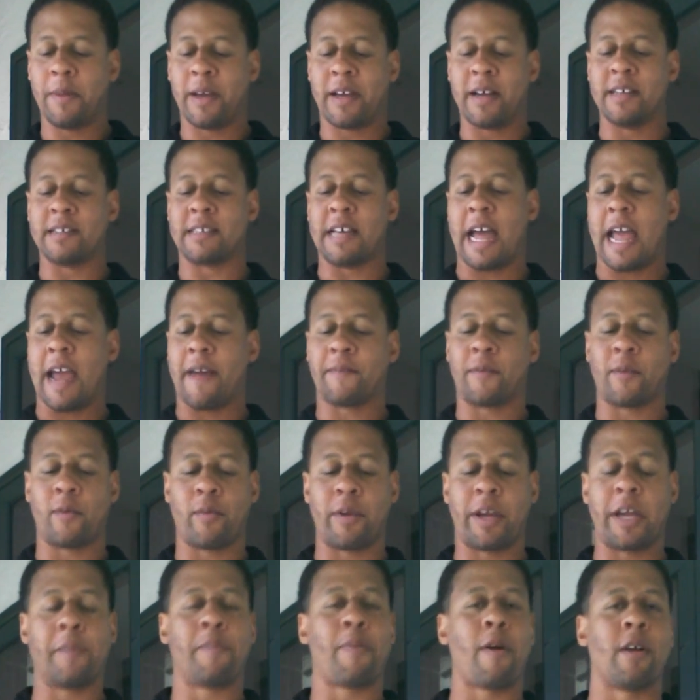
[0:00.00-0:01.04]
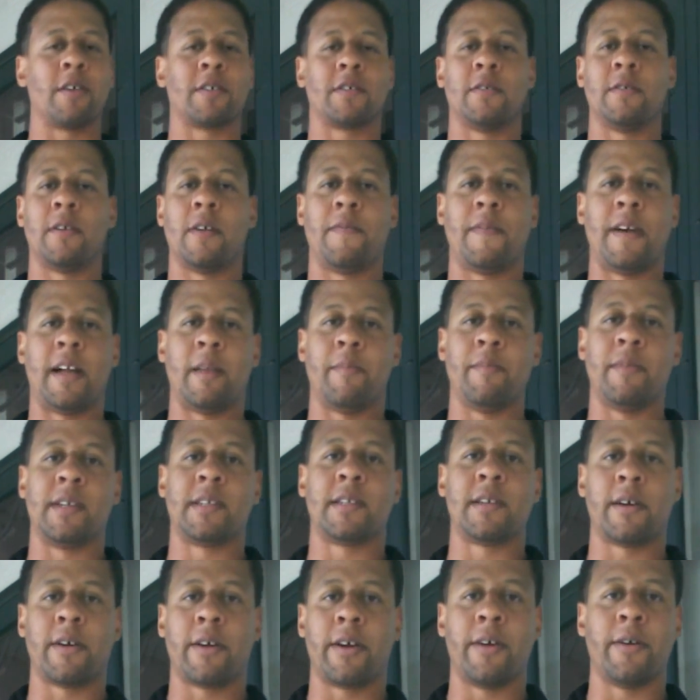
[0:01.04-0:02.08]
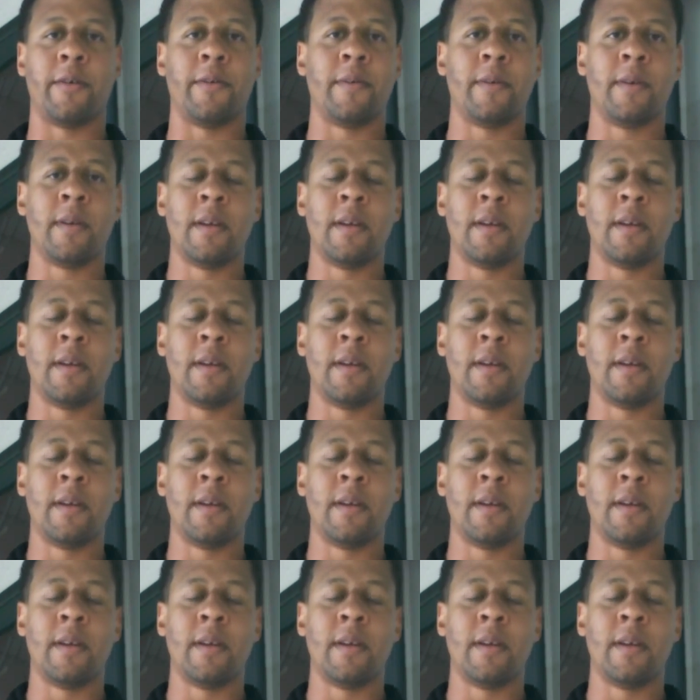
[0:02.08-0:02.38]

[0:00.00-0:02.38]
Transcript: because I have to read personal development material.